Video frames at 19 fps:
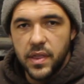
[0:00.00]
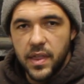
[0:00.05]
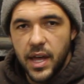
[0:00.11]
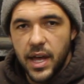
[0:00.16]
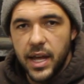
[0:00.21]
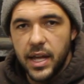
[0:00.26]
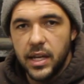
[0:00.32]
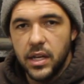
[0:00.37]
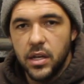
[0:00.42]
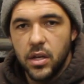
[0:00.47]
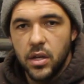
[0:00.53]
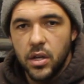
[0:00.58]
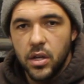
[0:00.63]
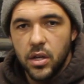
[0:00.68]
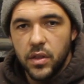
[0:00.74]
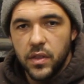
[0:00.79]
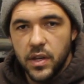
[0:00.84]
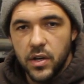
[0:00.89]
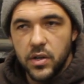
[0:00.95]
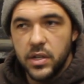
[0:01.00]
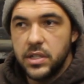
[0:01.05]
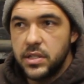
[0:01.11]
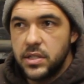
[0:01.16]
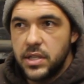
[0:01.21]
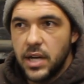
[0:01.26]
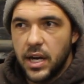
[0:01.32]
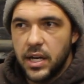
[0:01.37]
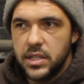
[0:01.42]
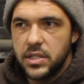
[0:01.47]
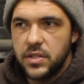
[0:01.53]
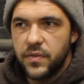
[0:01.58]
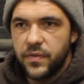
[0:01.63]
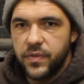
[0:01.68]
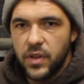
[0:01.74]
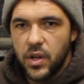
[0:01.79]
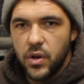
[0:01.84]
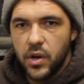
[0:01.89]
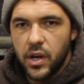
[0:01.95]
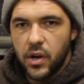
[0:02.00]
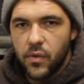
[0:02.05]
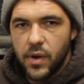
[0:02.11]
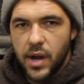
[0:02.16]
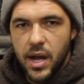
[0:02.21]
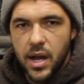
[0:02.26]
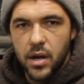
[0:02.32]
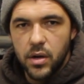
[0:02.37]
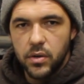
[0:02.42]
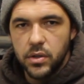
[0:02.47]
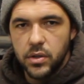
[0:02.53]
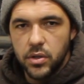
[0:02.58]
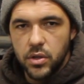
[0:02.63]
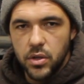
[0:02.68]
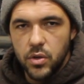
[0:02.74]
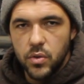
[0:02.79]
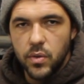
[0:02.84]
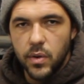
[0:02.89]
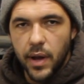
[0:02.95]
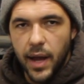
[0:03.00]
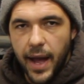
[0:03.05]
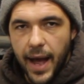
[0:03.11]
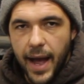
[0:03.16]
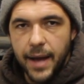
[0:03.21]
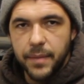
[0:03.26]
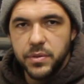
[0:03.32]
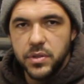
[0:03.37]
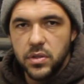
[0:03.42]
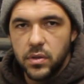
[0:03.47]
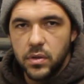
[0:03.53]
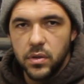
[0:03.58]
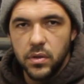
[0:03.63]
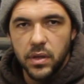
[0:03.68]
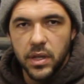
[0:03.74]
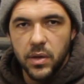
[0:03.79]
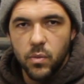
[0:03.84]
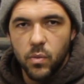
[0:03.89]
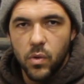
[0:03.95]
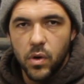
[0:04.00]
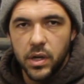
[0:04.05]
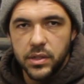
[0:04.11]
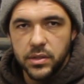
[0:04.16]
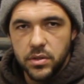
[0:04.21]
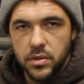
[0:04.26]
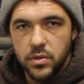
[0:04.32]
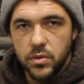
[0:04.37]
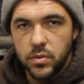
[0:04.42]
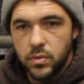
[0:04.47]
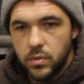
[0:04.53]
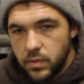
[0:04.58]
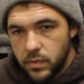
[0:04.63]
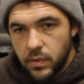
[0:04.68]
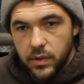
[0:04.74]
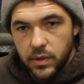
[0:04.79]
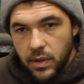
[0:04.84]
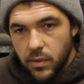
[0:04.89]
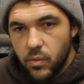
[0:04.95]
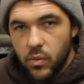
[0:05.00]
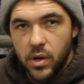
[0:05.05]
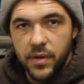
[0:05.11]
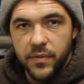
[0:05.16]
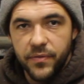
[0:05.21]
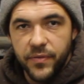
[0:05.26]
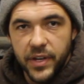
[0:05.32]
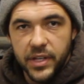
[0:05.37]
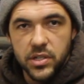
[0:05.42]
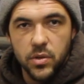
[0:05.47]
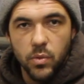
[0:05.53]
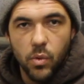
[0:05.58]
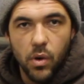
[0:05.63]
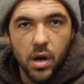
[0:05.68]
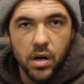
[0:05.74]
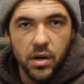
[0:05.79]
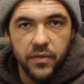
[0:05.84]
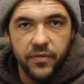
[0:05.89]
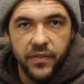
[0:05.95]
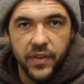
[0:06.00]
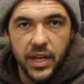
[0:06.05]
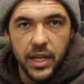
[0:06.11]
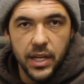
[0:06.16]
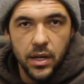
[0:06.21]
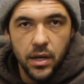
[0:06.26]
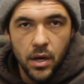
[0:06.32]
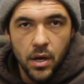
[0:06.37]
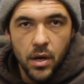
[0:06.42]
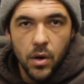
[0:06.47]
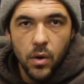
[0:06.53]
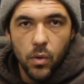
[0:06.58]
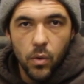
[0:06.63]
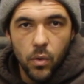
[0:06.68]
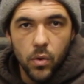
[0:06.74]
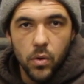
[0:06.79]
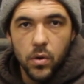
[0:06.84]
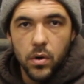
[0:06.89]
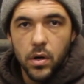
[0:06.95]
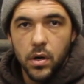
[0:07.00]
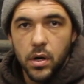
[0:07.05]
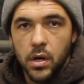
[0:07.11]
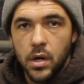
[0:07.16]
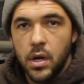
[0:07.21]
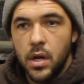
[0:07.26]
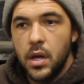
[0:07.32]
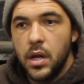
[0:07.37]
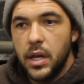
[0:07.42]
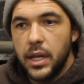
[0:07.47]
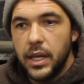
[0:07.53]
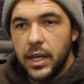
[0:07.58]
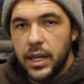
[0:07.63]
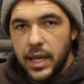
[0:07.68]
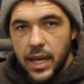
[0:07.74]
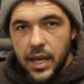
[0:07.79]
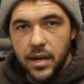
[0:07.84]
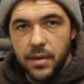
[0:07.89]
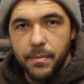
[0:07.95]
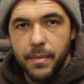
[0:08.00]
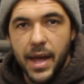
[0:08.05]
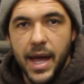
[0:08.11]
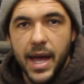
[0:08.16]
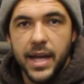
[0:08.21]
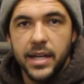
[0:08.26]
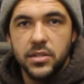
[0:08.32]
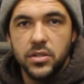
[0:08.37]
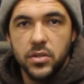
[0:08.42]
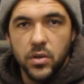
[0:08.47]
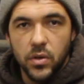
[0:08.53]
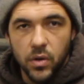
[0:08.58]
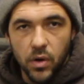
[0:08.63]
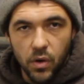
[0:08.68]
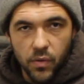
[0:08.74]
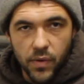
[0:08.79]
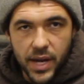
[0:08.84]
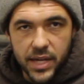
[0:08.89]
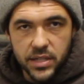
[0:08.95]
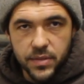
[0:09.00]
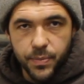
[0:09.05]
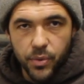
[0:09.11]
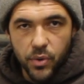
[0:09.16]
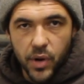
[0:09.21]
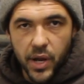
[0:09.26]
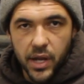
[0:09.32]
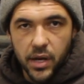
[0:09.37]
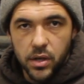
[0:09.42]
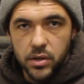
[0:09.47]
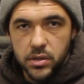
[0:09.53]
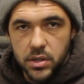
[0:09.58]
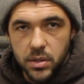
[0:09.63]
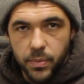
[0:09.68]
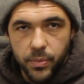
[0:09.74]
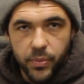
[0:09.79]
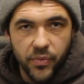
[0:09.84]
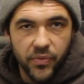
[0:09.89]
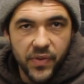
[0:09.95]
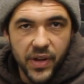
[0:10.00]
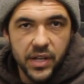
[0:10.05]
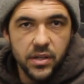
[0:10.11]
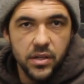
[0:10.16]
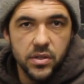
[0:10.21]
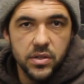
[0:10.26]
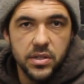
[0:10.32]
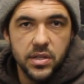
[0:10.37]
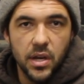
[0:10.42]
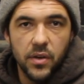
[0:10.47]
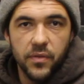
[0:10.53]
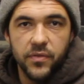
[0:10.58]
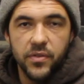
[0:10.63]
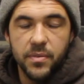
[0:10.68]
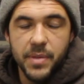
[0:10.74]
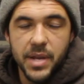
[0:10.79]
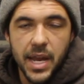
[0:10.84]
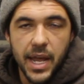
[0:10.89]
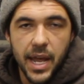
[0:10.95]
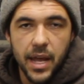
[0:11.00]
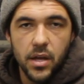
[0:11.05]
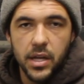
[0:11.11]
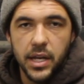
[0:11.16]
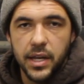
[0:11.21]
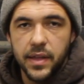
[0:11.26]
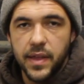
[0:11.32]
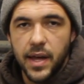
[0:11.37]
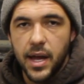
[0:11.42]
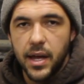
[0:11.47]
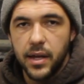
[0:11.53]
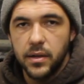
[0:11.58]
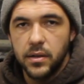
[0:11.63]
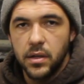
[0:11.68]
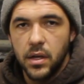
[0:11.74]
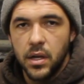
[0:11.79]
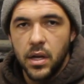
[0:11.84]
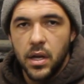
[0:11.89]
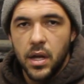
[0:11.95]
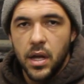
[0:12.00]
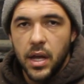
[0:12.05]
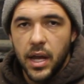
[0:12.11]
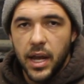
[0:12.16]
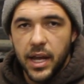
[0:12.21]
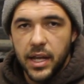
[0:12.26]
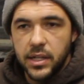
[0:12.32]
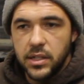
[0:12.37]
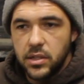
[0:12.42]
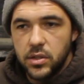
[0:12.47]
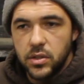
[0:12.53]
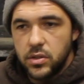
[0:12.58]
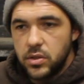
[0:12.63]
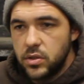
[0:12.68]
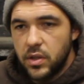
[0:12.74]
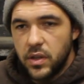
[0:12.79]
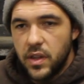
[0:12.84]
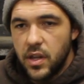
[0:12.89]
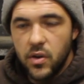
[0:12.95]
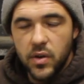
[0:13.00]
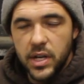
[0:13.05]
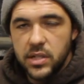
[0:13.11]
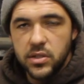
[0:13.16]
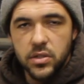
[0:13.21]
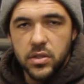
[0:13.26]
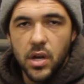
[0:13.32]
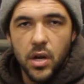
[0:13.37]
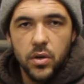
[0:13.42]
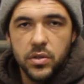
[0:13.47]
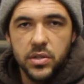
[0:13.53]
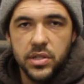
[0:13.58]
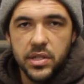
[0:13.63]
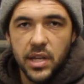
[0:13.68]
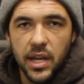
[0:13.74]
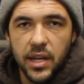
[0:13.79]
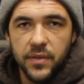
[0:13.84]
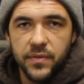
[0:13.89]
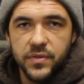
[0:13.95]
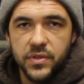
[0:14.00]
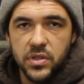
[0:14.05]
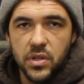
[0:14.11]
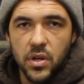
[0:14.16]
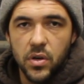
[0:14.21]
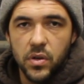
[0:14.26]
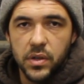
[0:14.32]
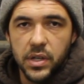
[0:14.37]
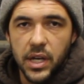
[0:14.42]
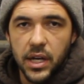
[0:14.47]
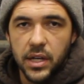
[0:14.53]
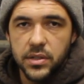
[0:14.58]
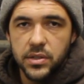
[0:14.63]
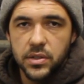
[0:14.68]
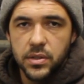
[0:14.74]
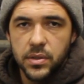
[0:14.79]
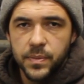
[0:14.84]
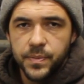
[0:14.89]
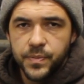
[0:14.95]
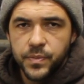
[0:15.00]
that there is dust floating around, you absolutely want to, number one, fix your water feed, or get a mask or a respirator to prevent yourself from inhaling that. And there is no safe stone dust.